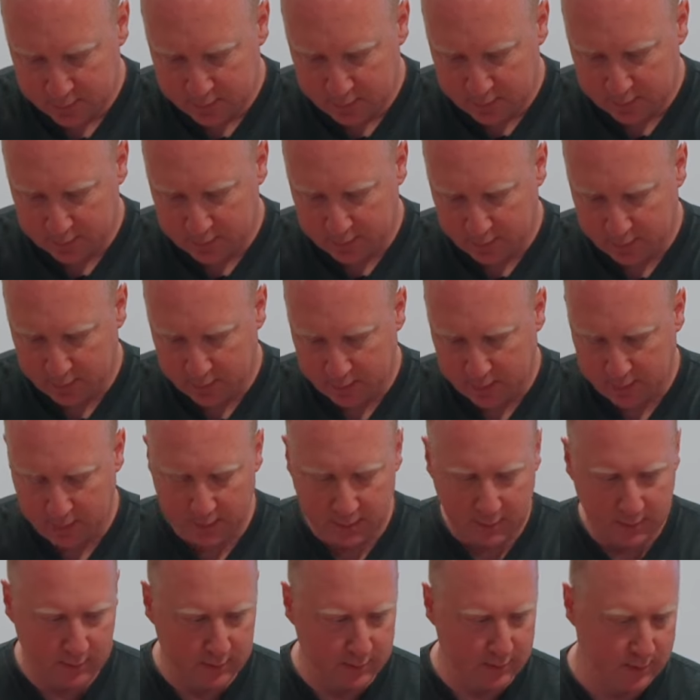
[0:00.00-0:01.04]
so you
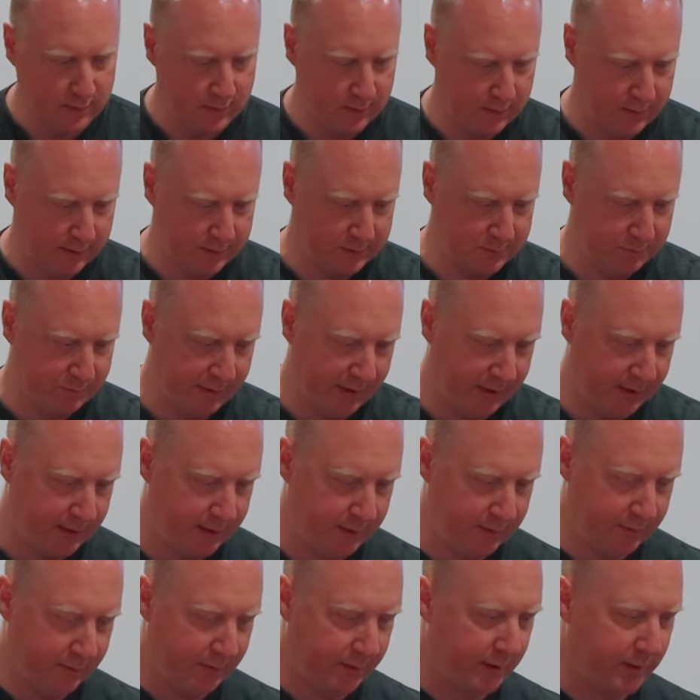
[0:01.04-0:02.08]
can
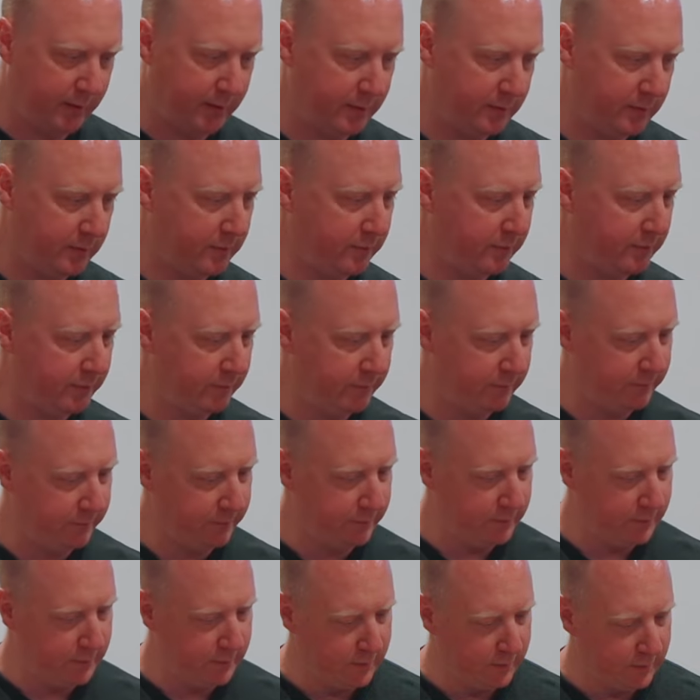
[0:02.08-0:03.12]
expand the
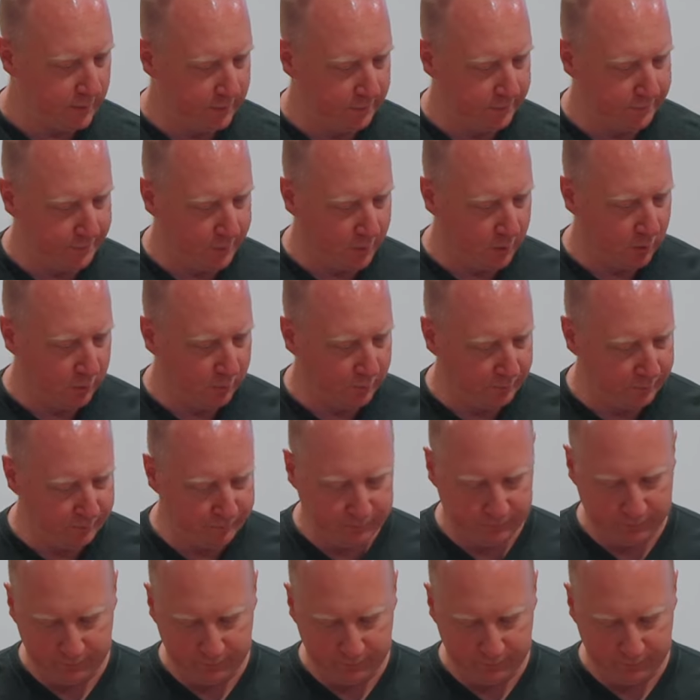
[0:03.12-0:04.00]
foam.